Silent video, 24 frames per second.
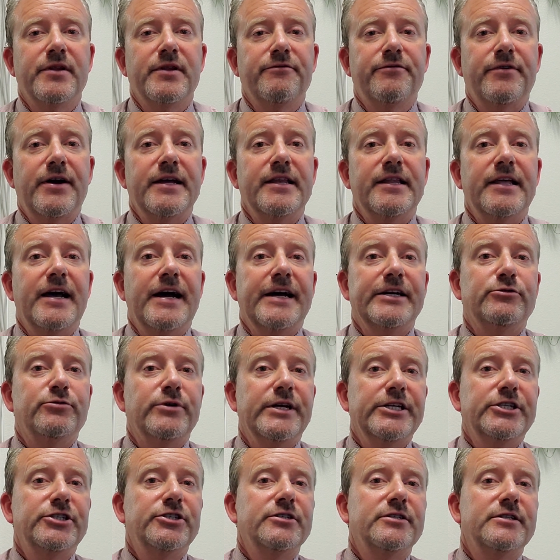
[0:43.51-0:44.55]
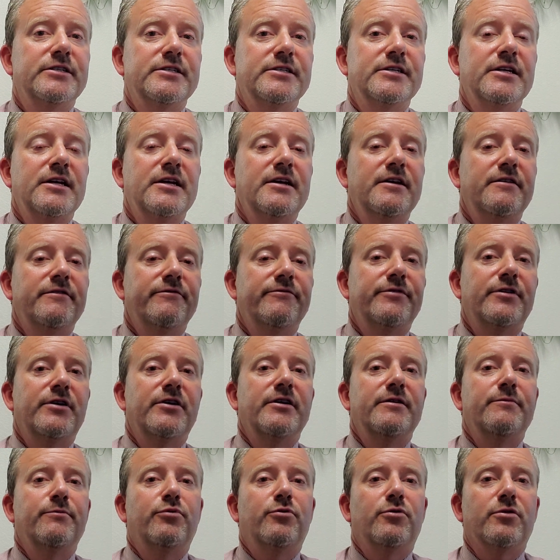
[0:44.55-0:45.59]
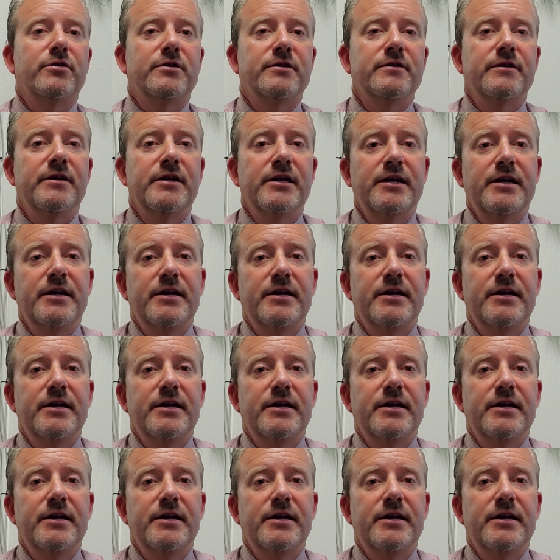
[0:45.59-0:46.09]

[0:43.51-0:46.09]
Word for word: Finally, hydration is very important.